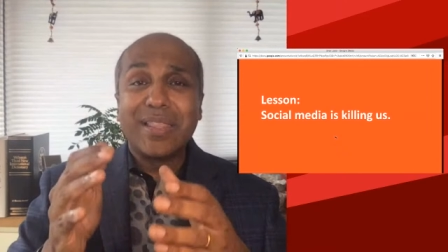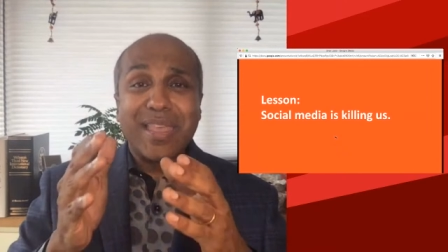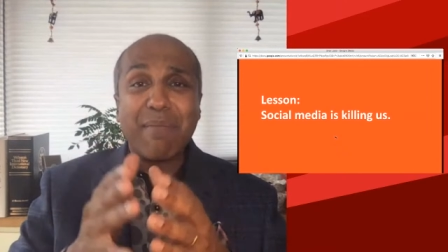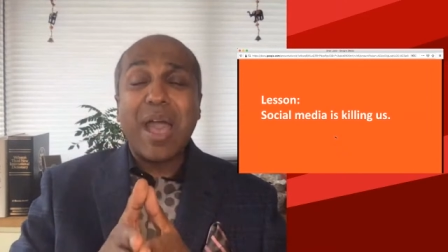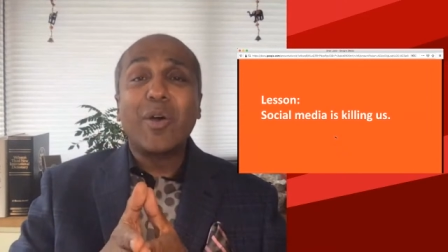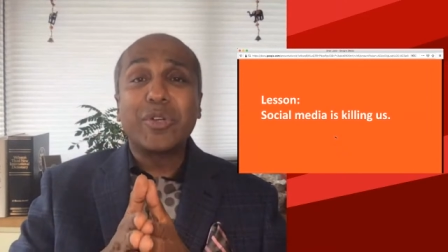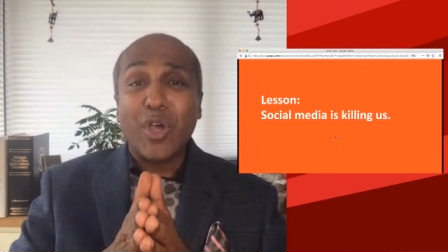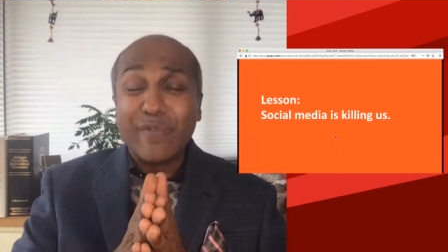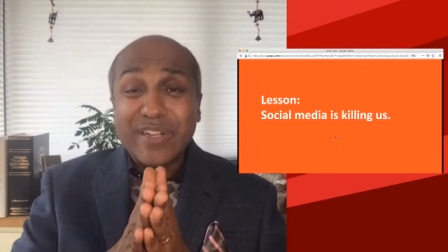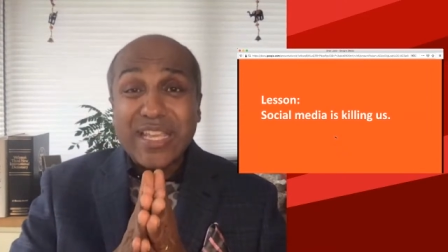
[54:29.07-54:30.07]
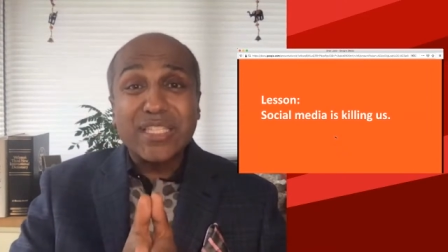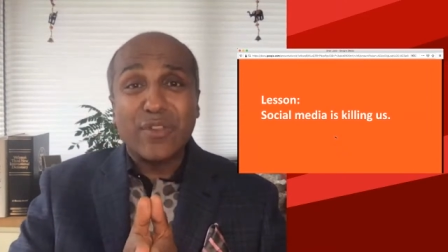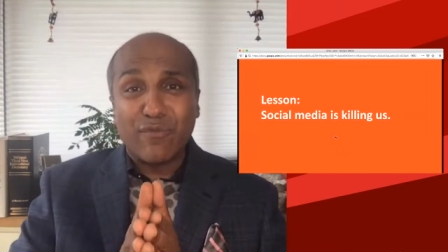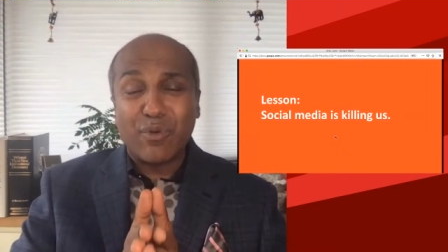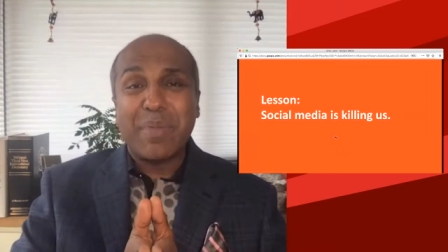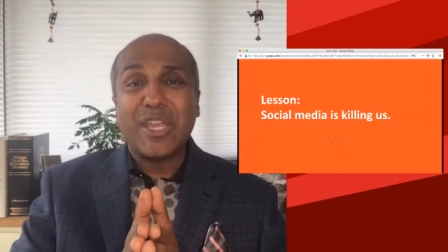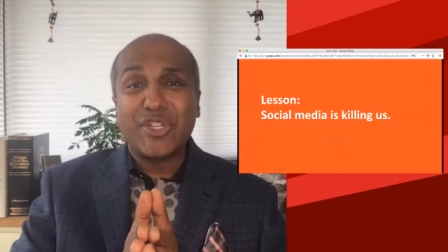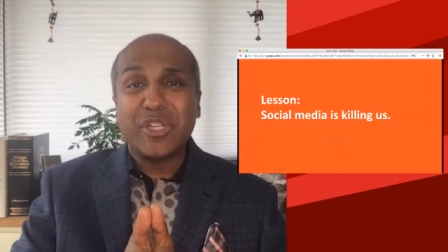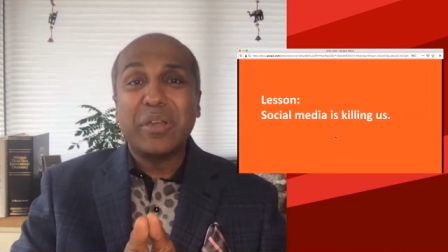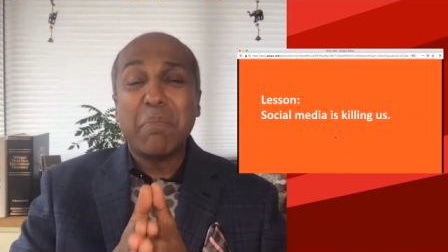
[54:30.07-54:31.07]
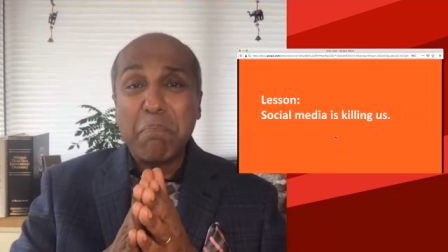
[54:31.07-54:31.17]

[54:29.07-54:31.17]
The amount of disinformation,